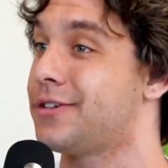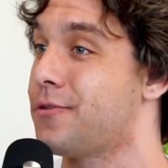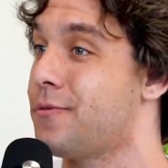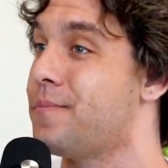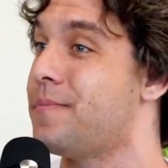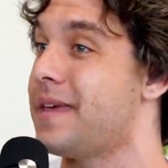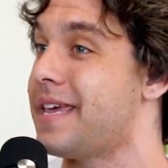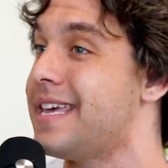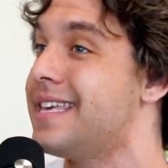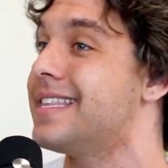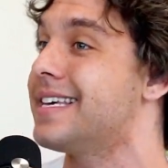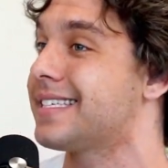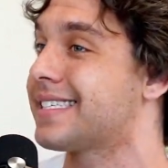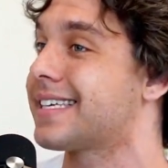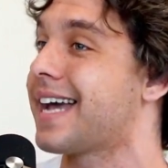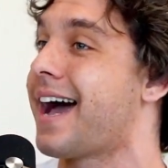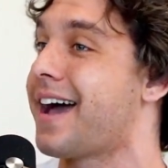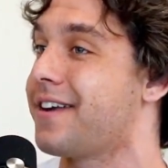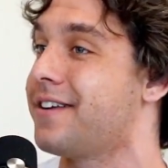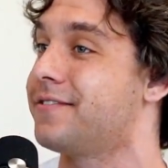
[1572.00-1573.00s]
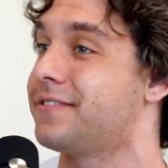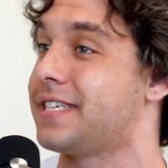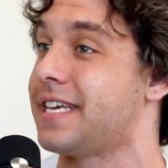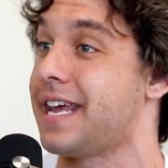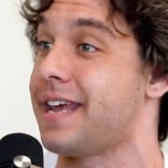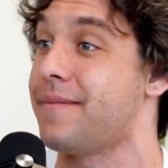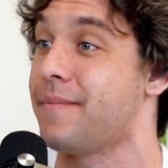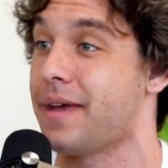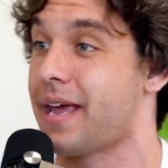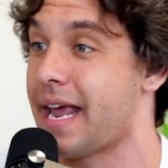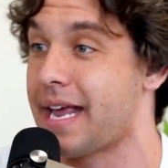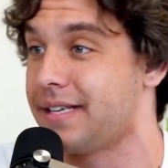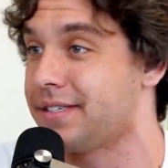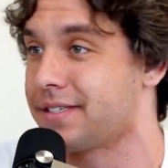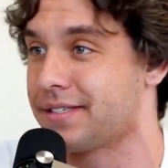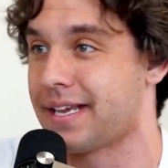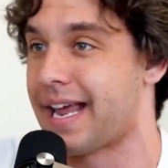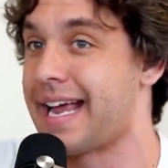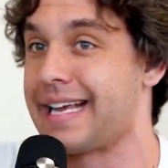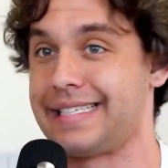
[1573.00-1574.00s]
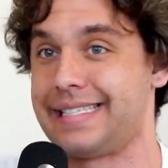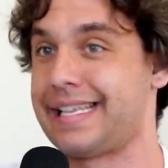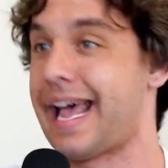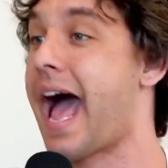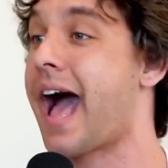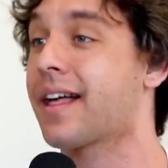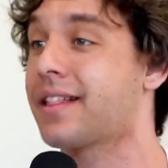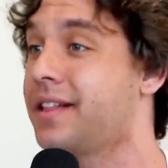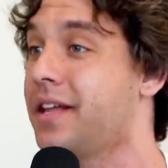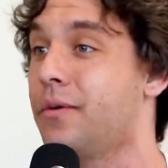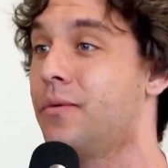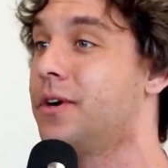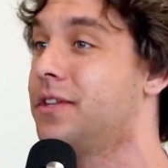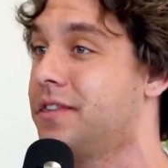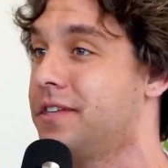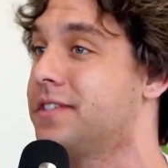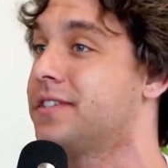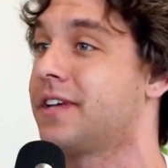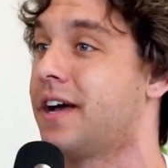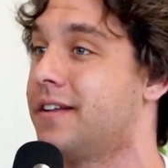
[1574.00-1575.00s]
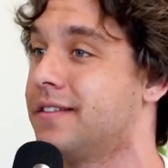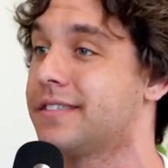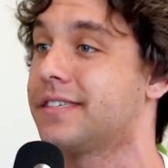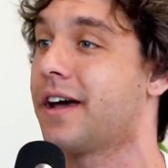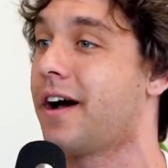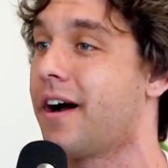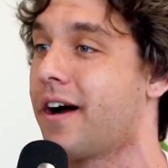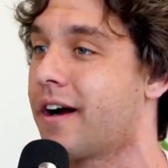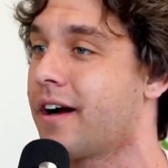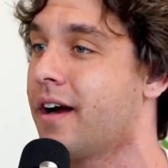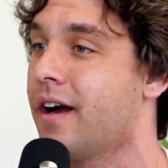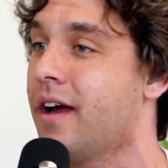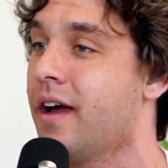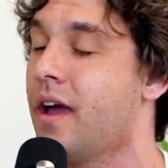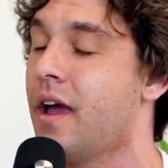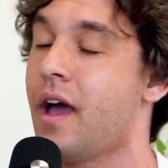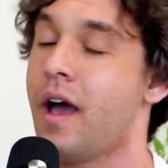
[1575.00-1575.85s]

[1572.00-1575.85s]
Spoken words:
to be this kind of team is exactly what the Suns are.